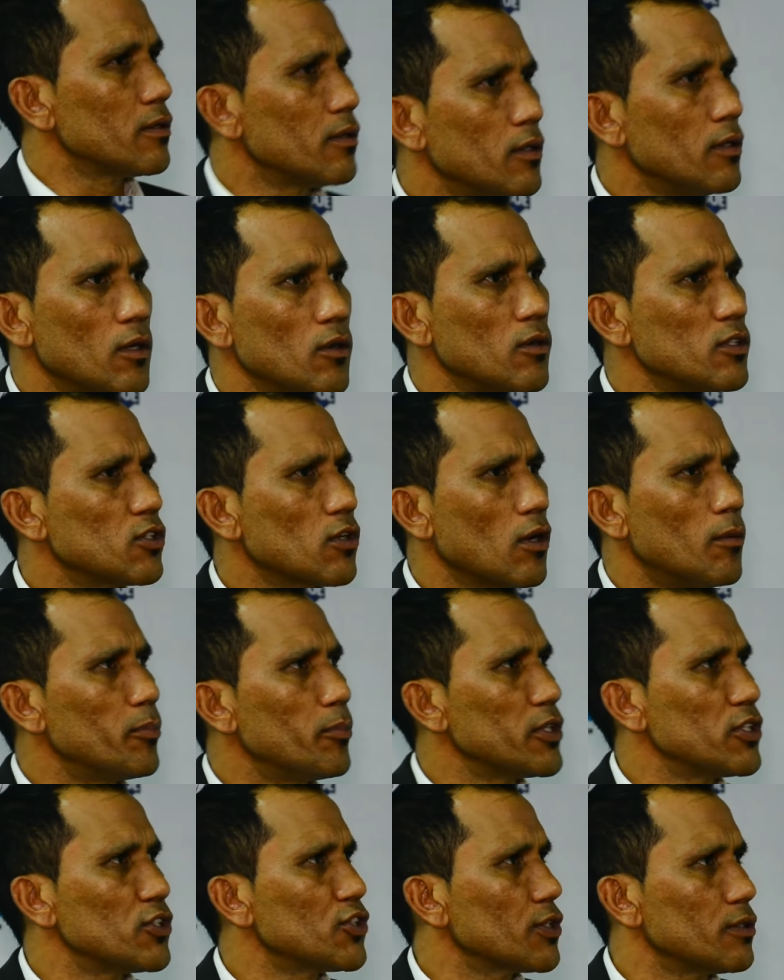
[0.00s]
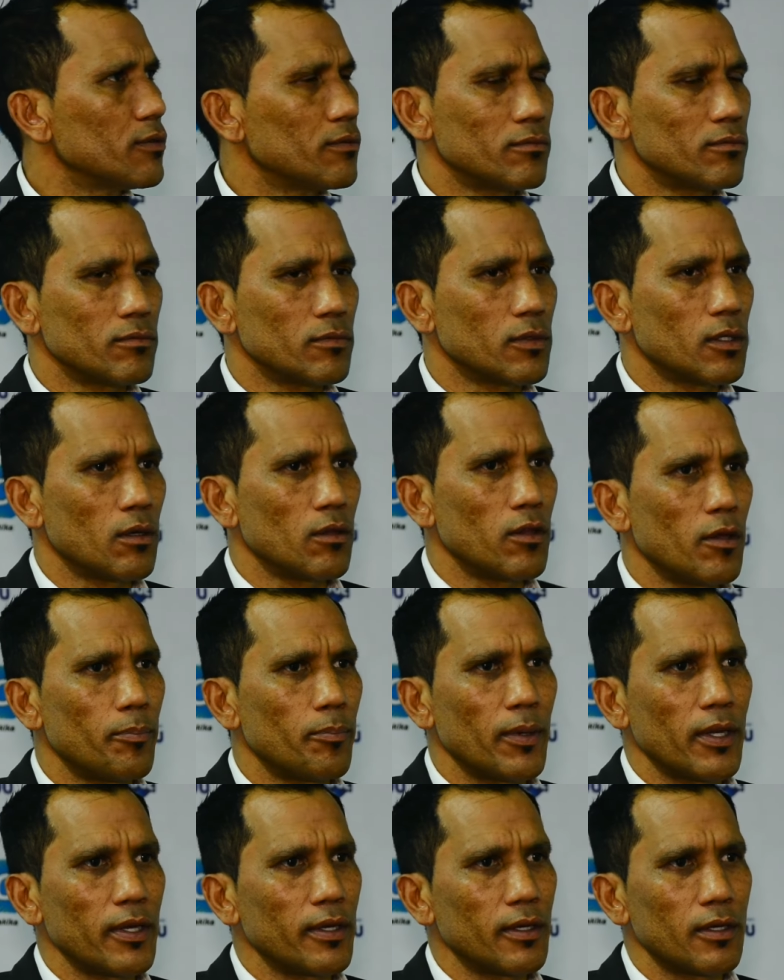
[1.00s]
You know, it's competition. You know, the
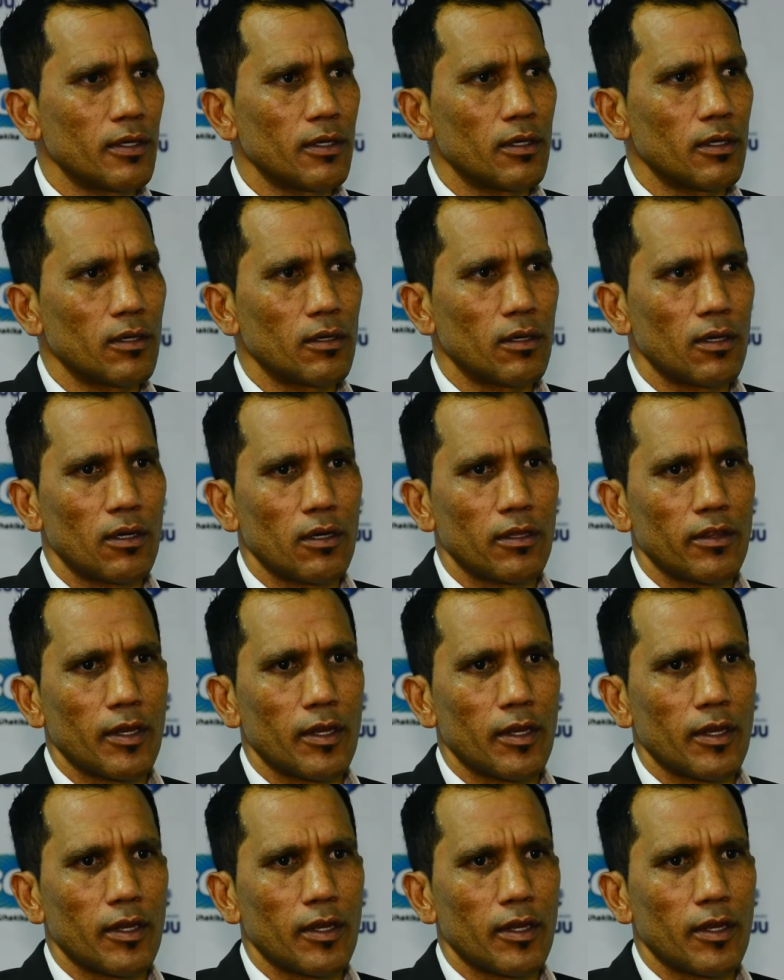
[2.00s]
player